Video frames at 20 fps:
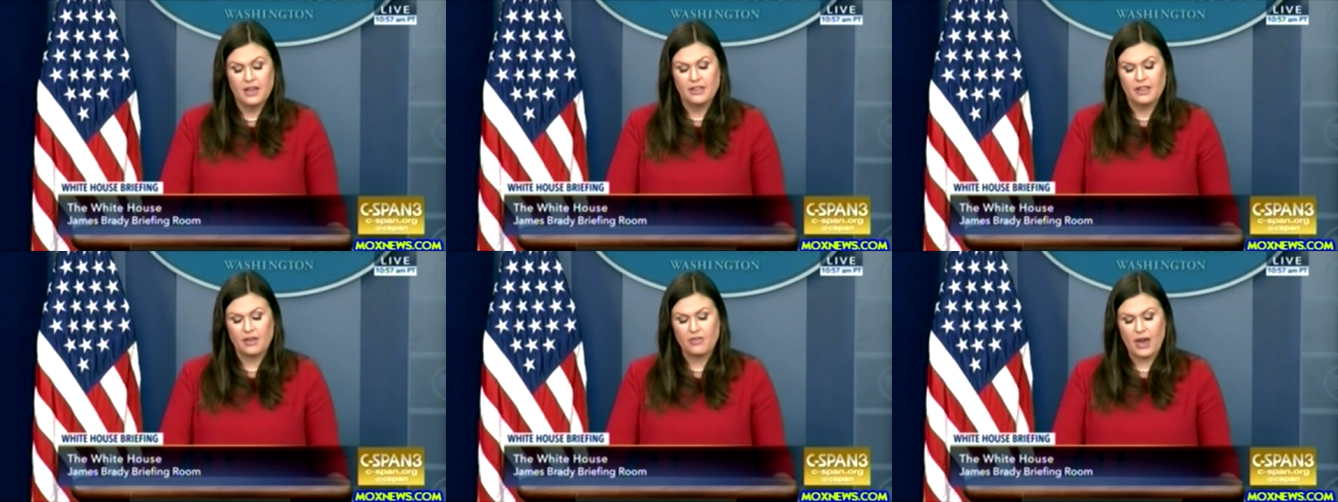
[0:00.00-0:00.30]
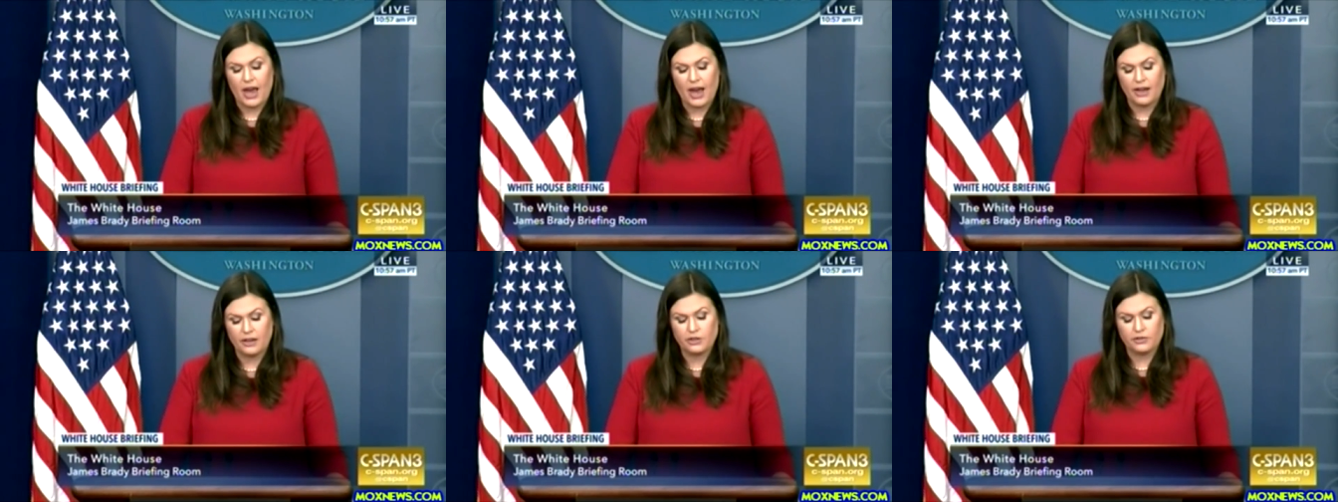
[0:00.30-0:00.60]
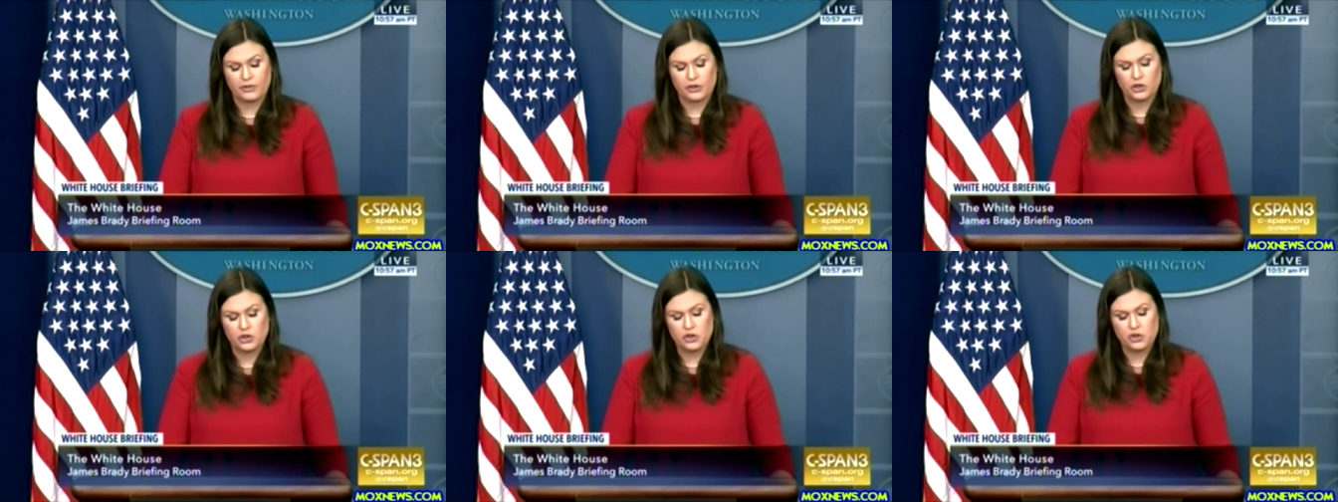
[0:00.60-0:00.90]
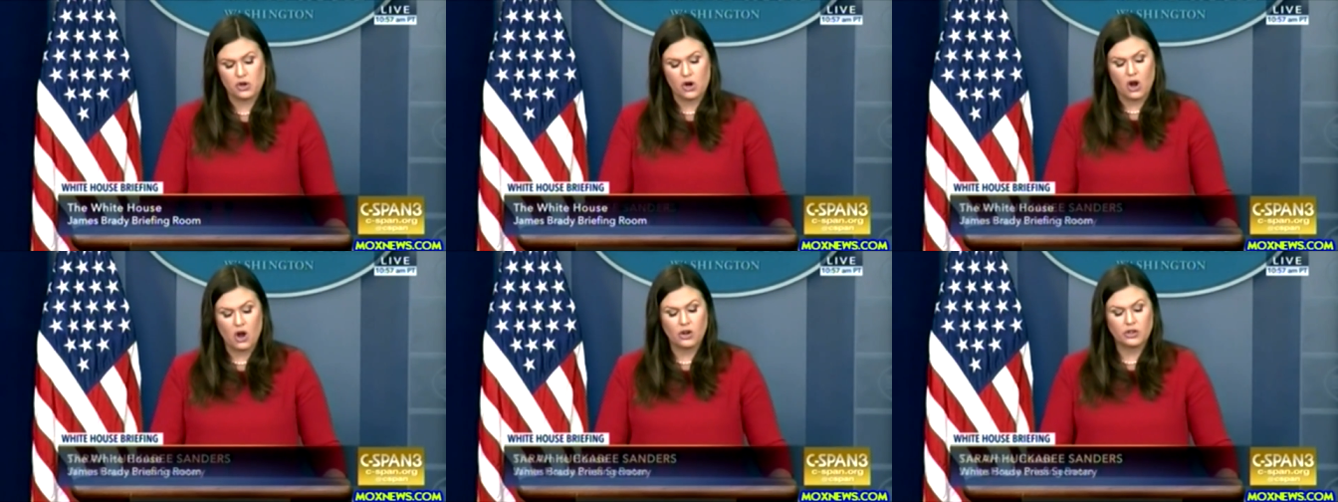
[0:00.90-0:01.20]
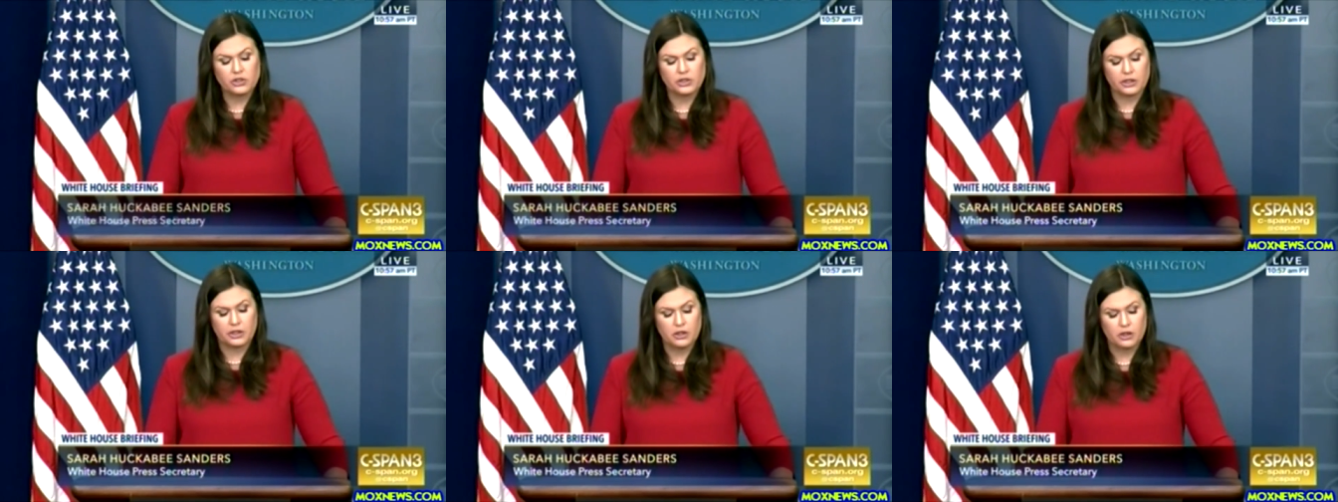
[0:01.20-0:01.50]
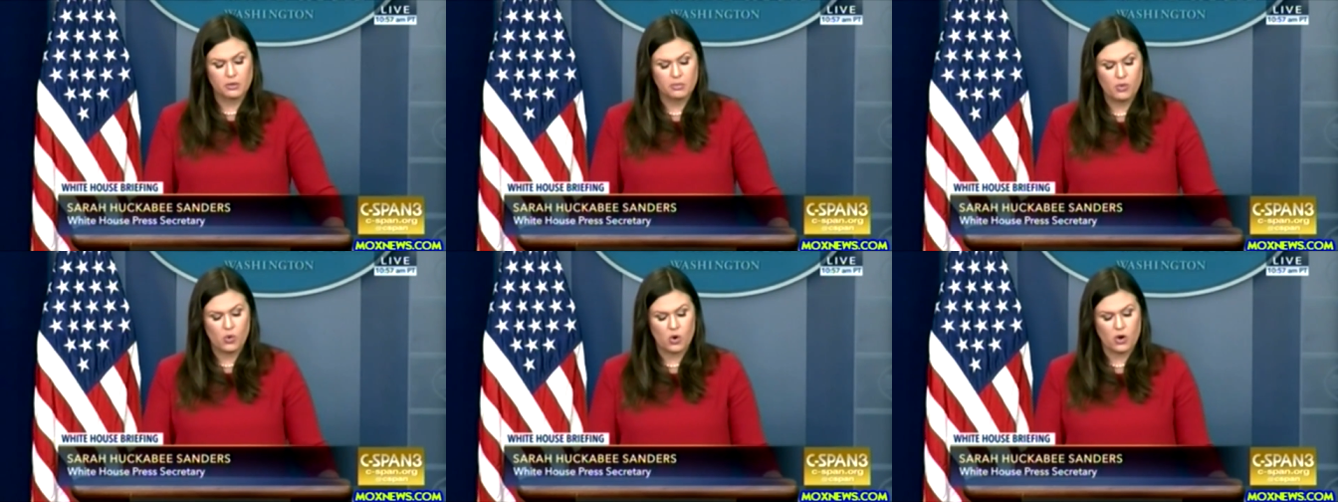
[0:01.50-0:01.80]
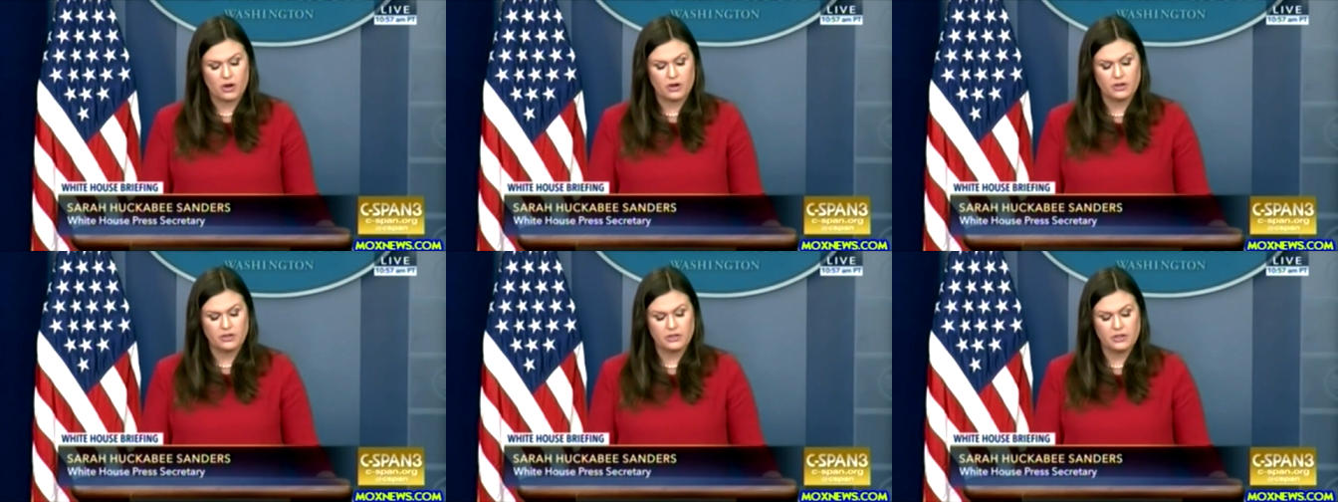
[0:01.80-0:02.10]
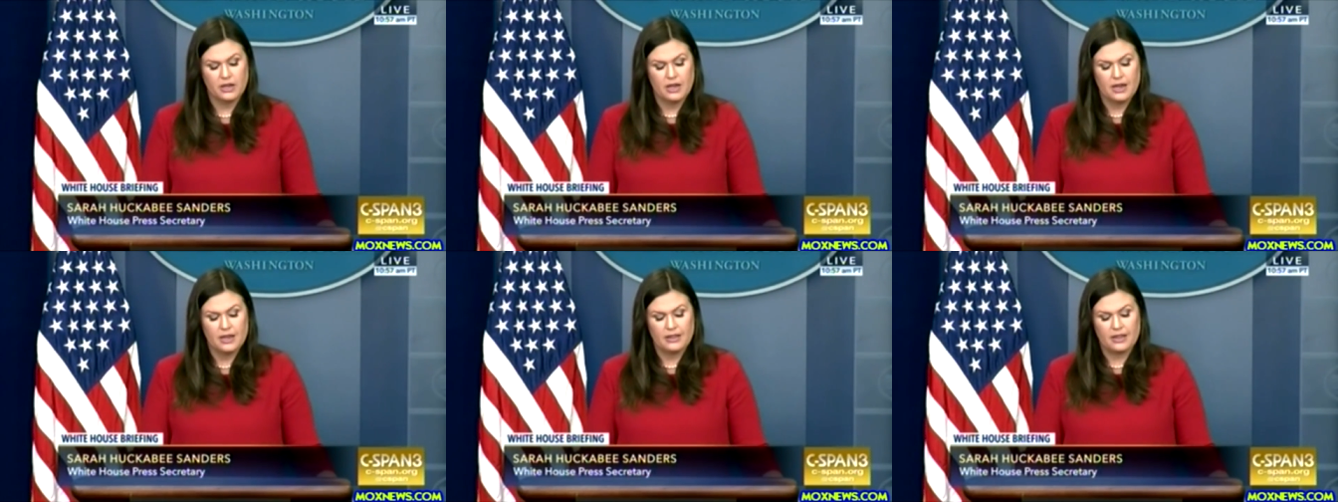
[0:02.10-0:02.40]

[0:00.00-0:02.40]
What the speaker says: They've asked for strong, secure borders,